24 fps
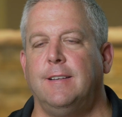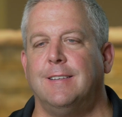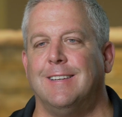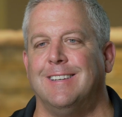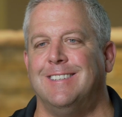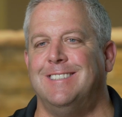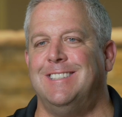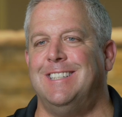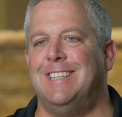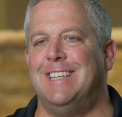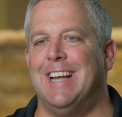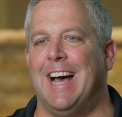to
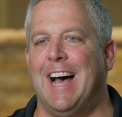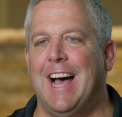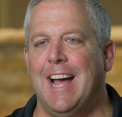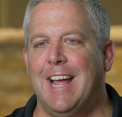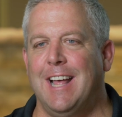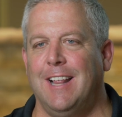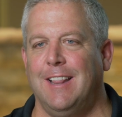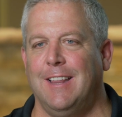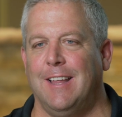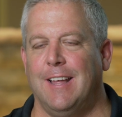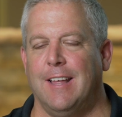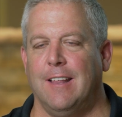
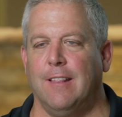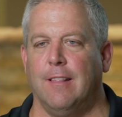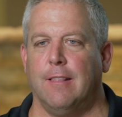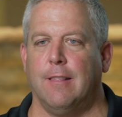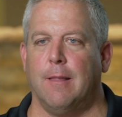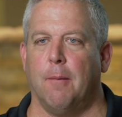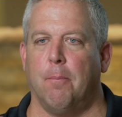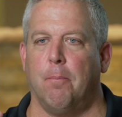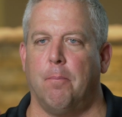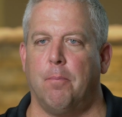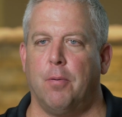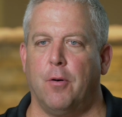dial in
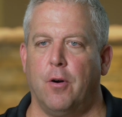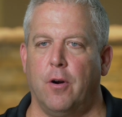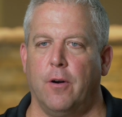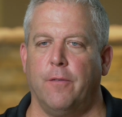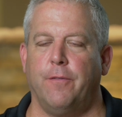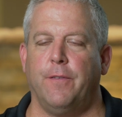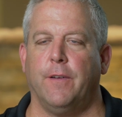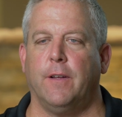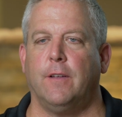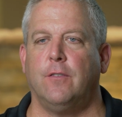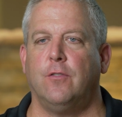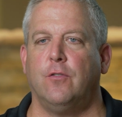the
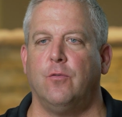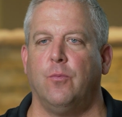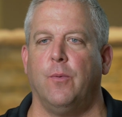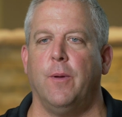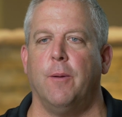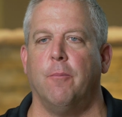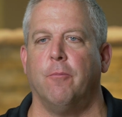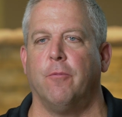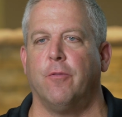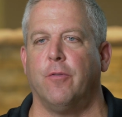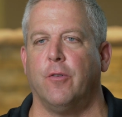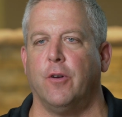perfect
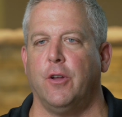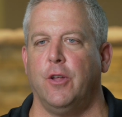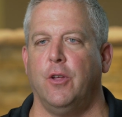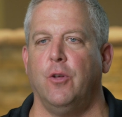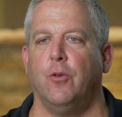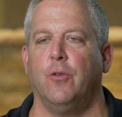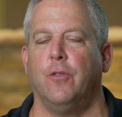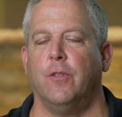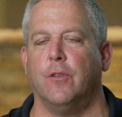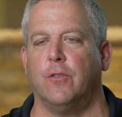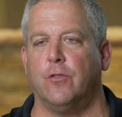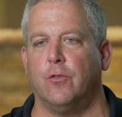swim for
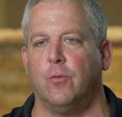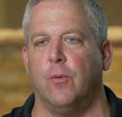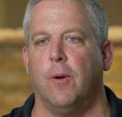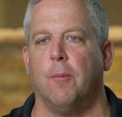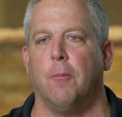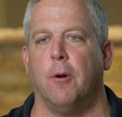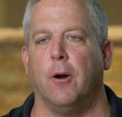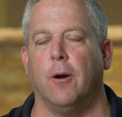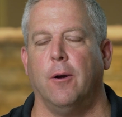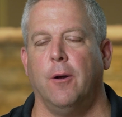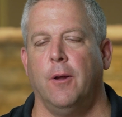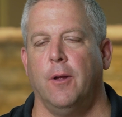you, the
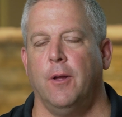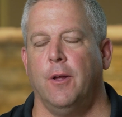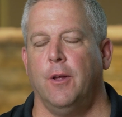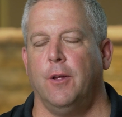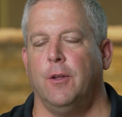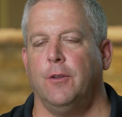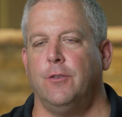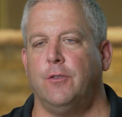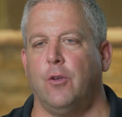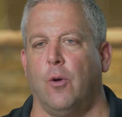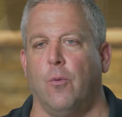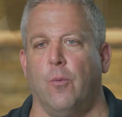swimmer.
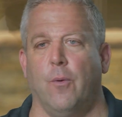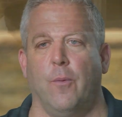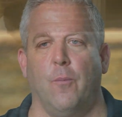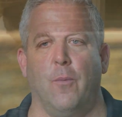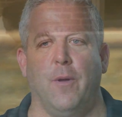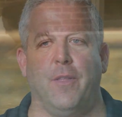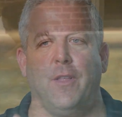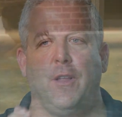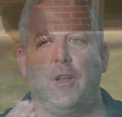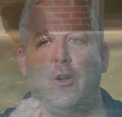So whether